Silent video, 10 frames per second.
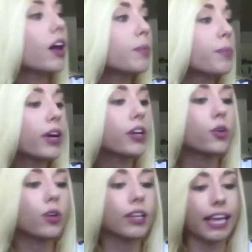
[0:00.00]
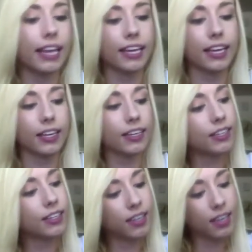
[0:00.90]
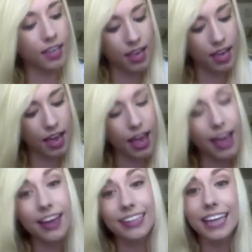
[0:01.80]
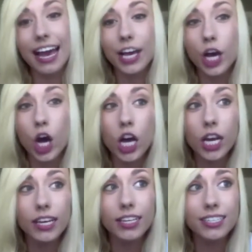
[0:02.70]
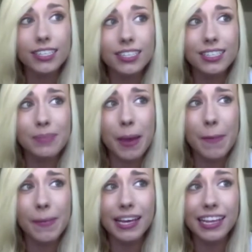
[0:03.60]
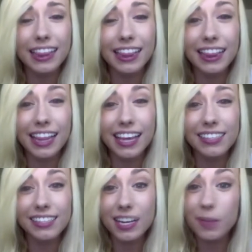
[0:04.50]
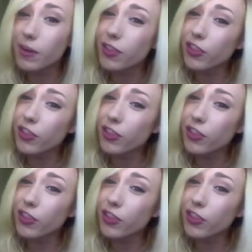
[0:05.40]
brand ukulele, and I got it maybe less than a month